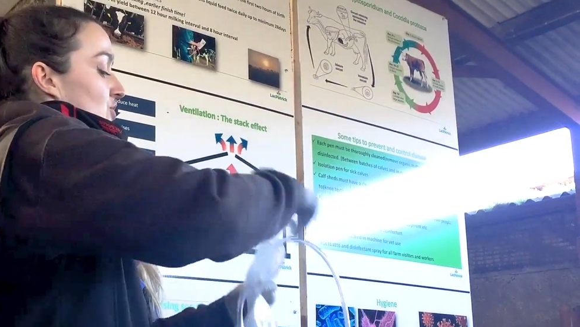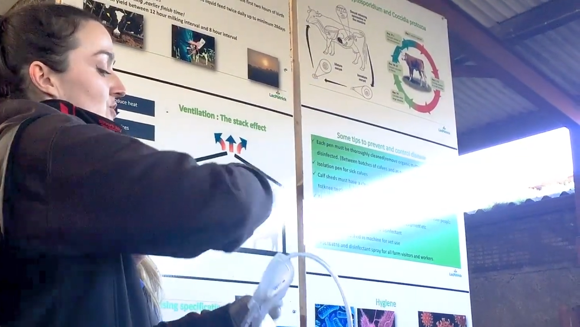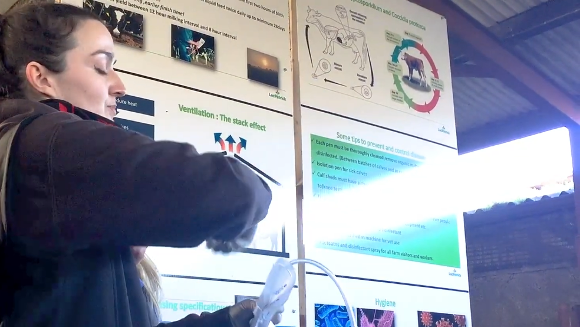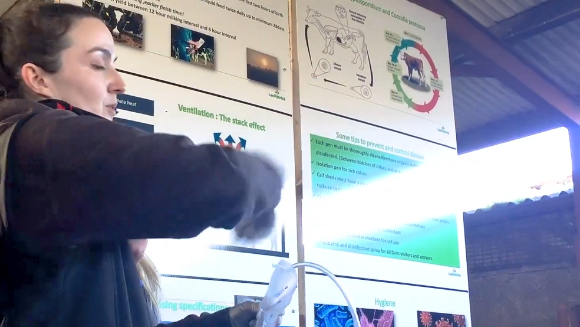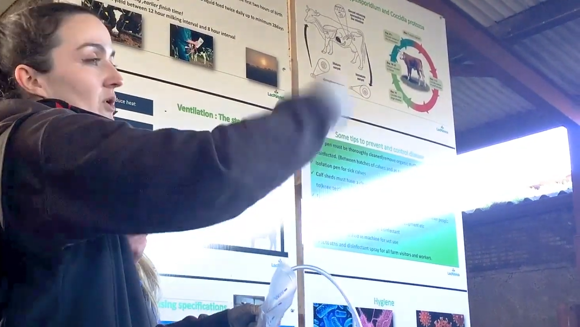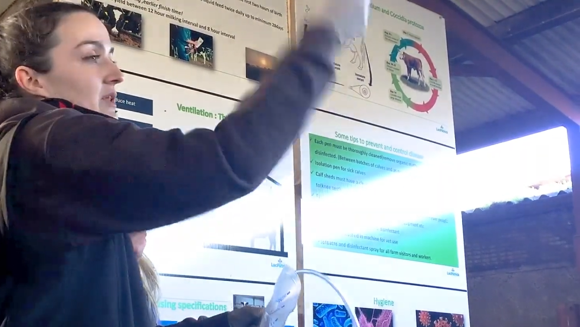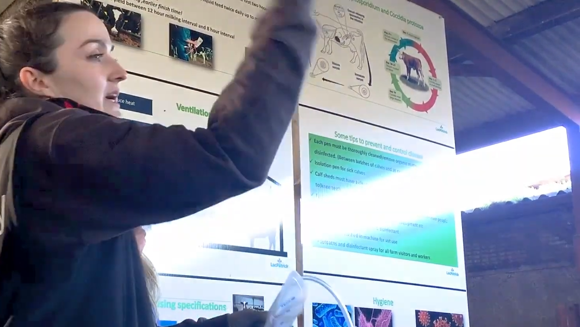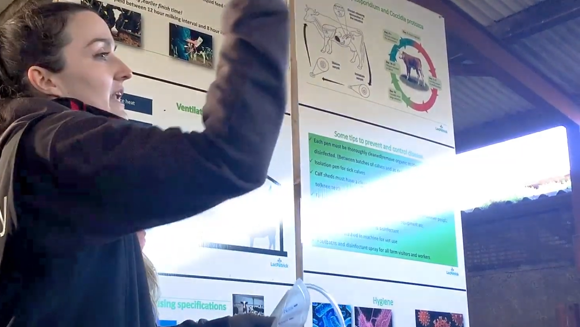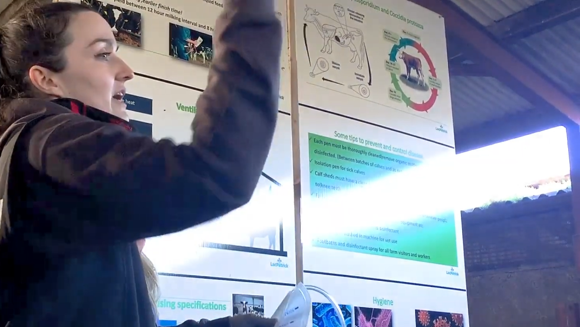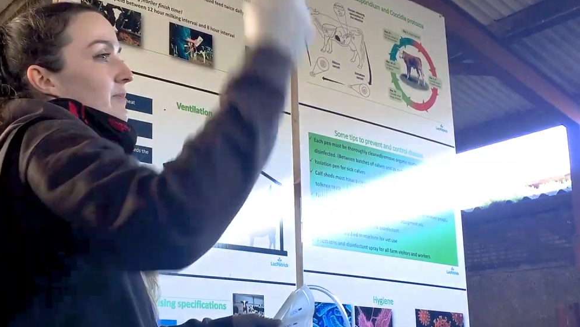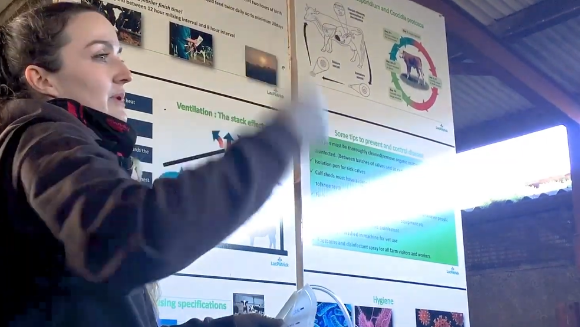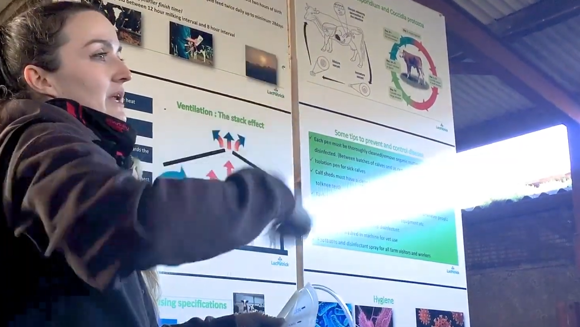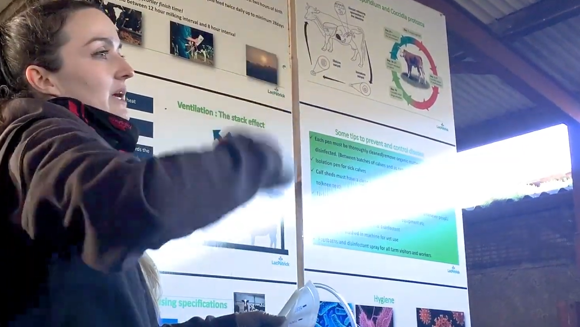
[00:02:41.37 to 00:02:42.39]
just pull that out
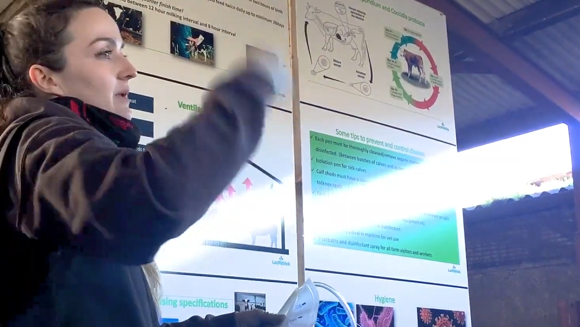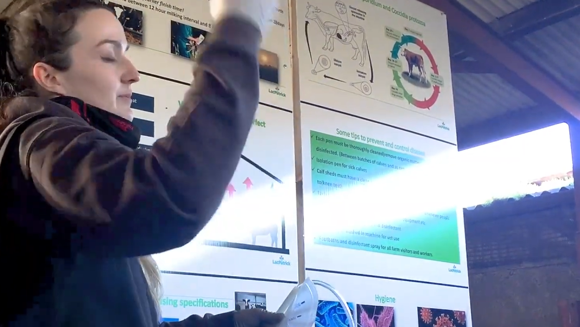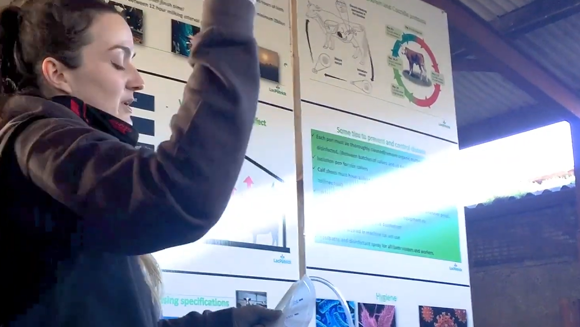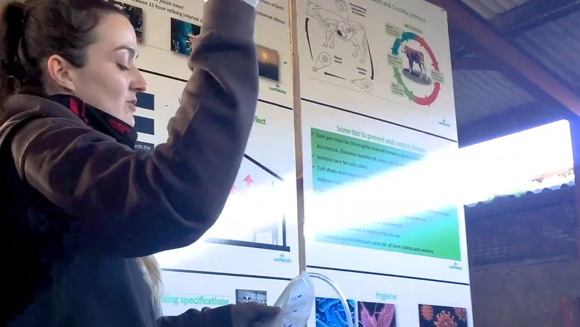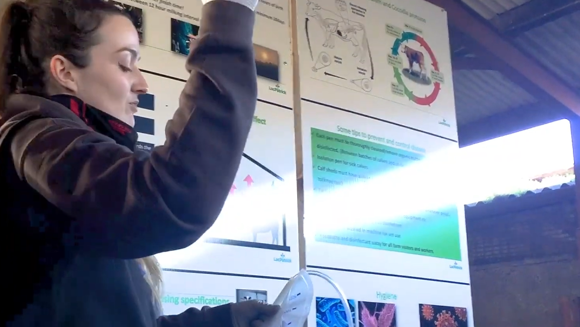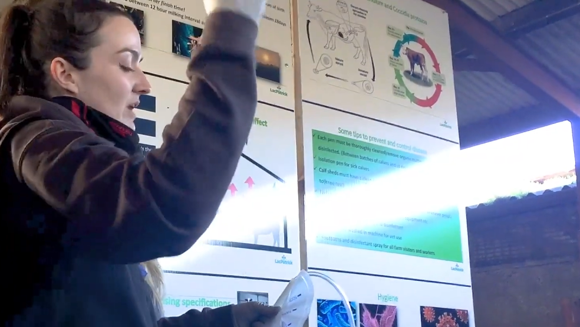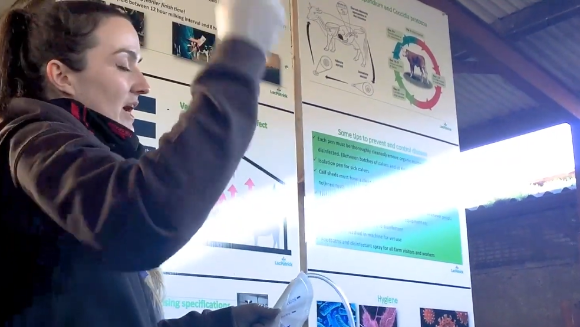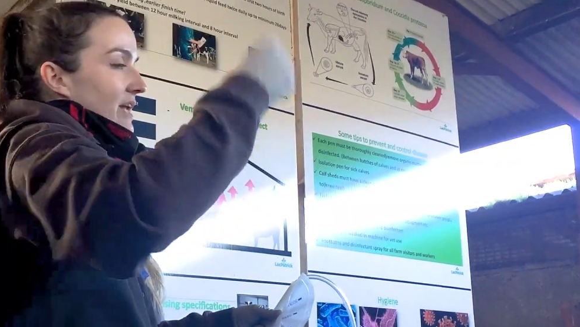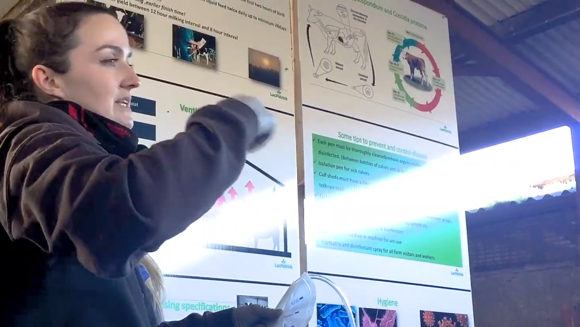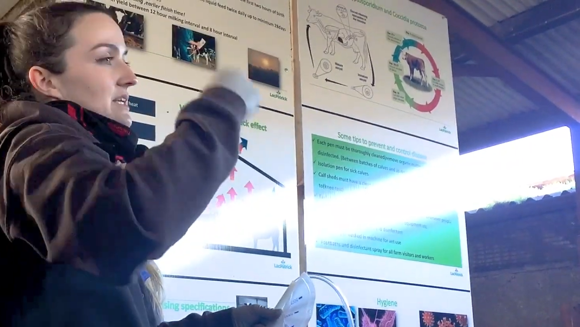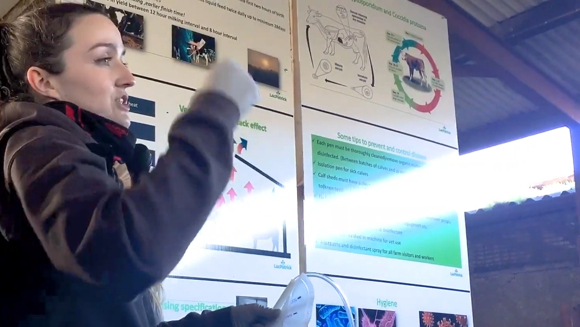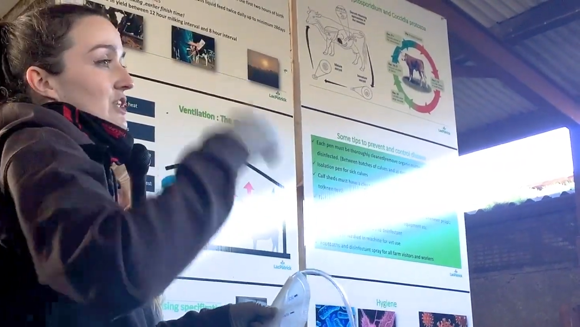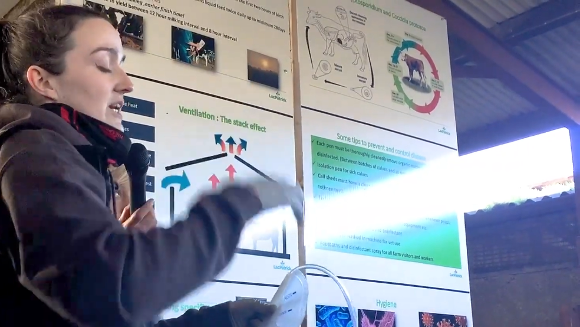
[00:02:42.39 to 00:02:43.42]
and be like, it'll be grand,
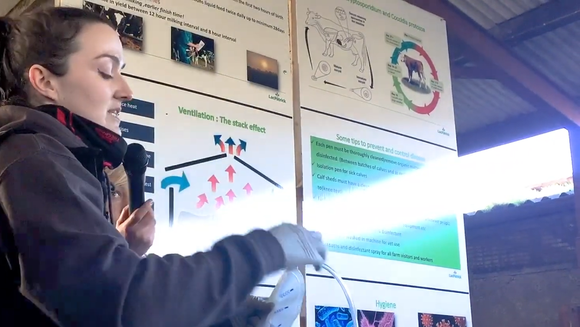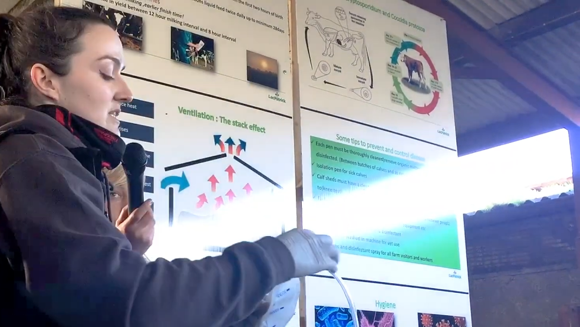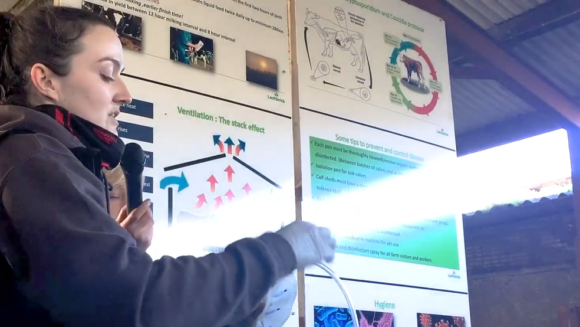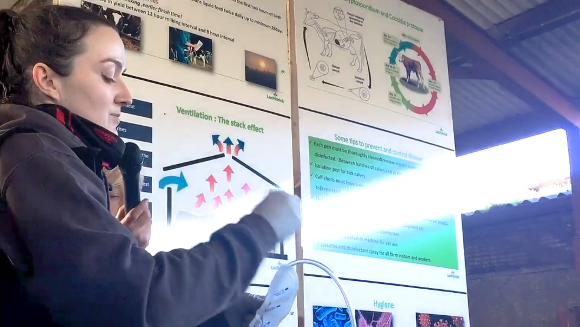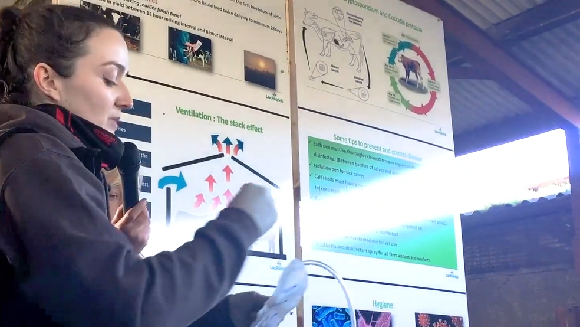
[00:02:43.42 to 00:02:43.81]
I'll chance it,